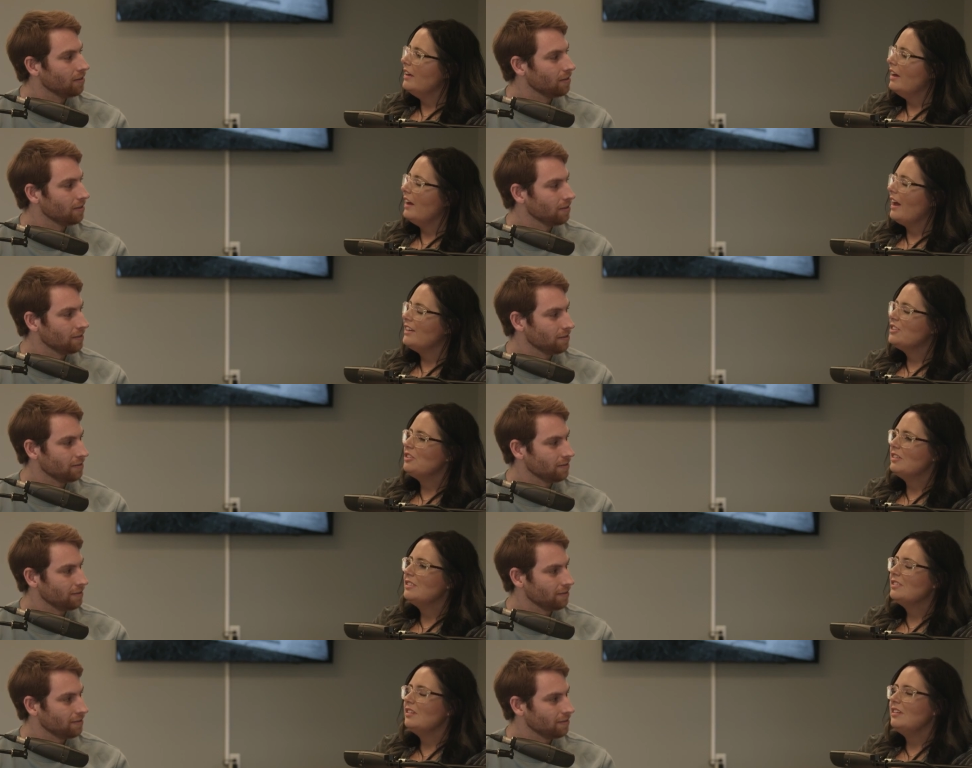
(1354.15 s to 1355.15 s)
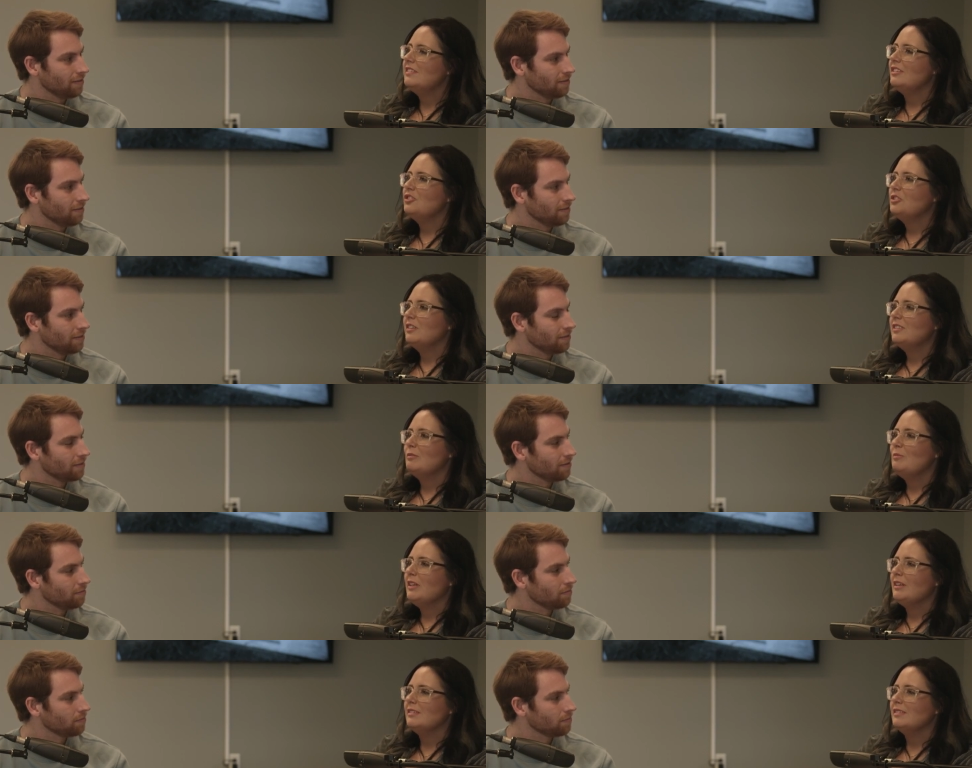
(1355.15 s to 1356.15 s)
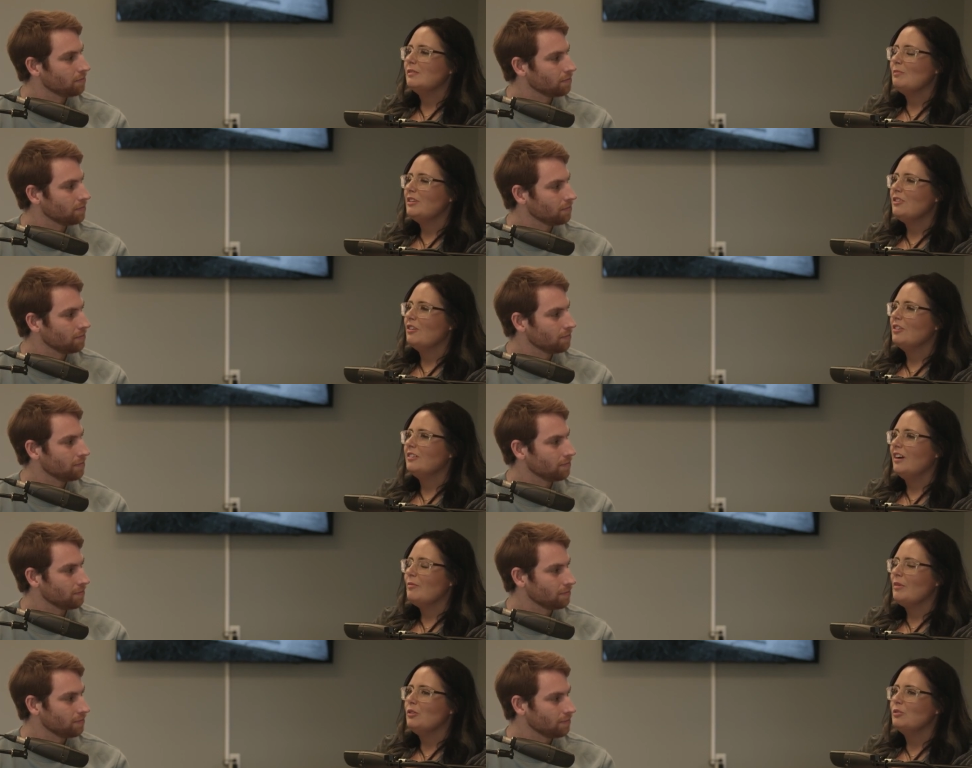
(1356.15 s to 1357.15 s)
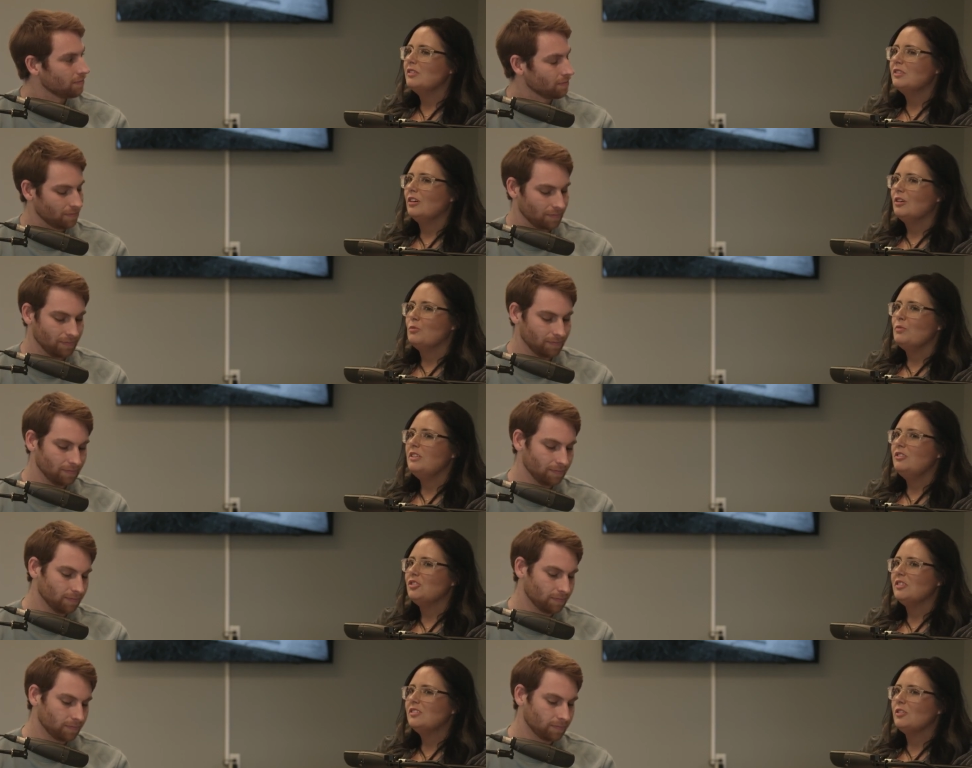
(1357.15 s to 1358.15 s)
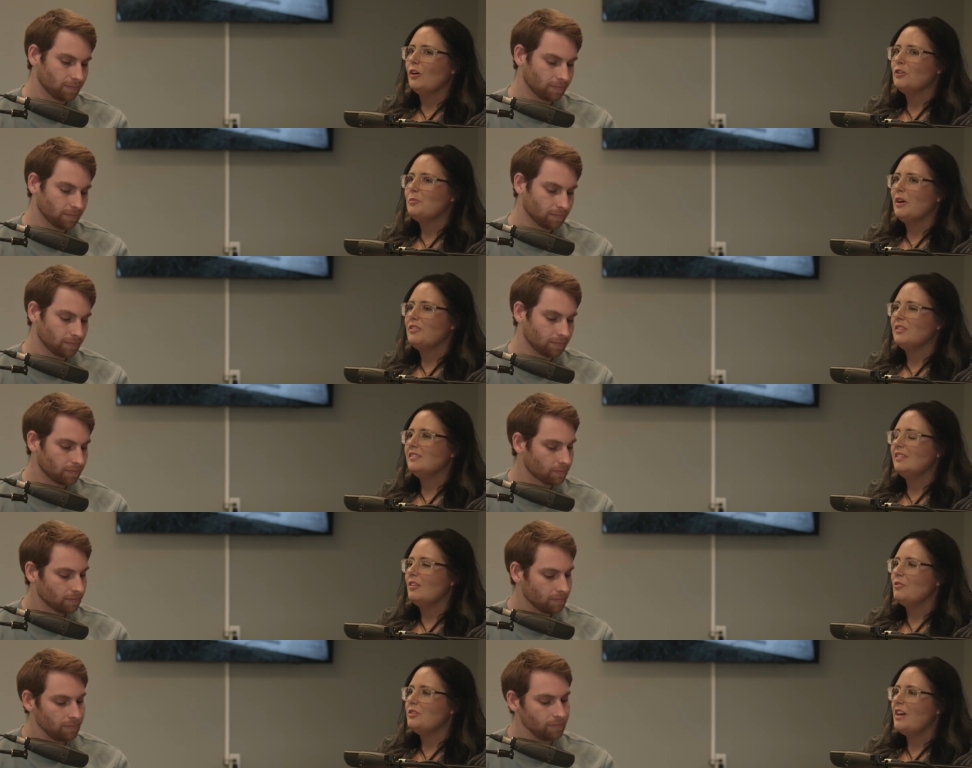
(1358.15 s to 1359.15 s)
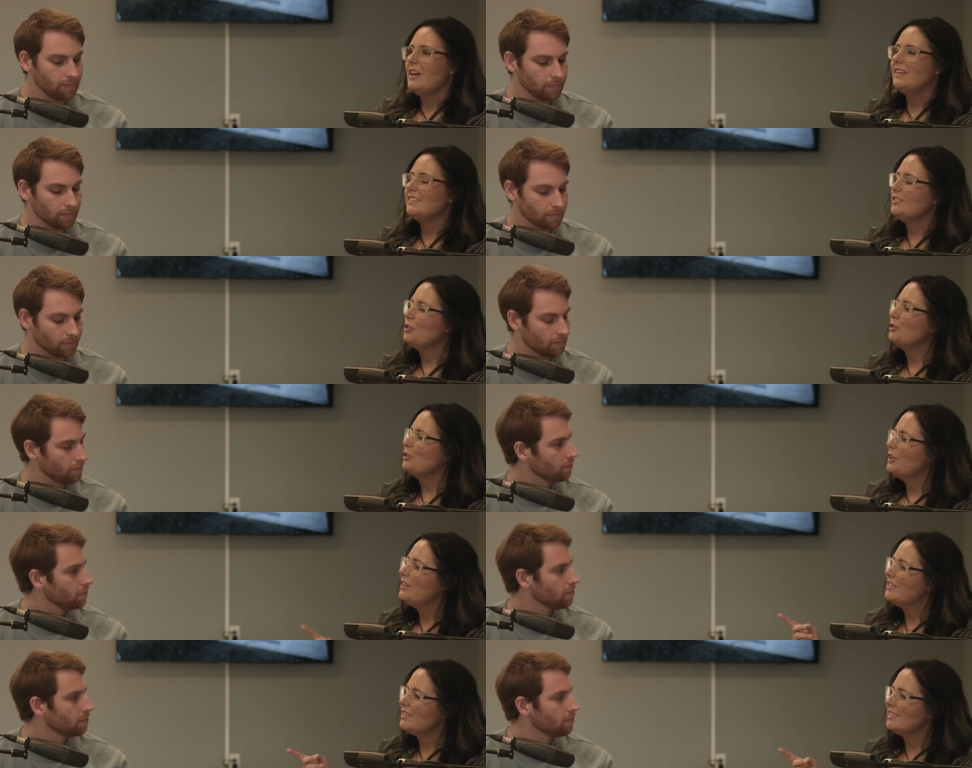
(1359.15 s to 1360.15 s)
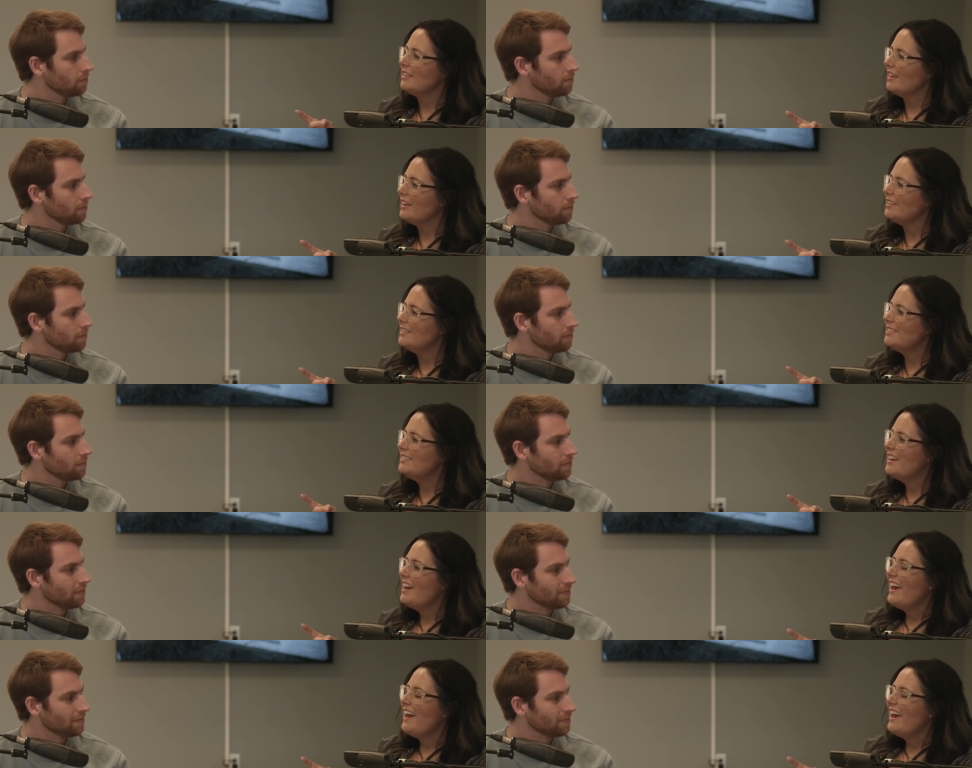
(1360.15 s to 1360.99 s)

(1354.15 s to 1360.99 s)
Speaker 1: Yeah, actually it's it's interesting because my daughter and I, my oldest daughter, we just talked about this the other day cuz they're learning this in kids.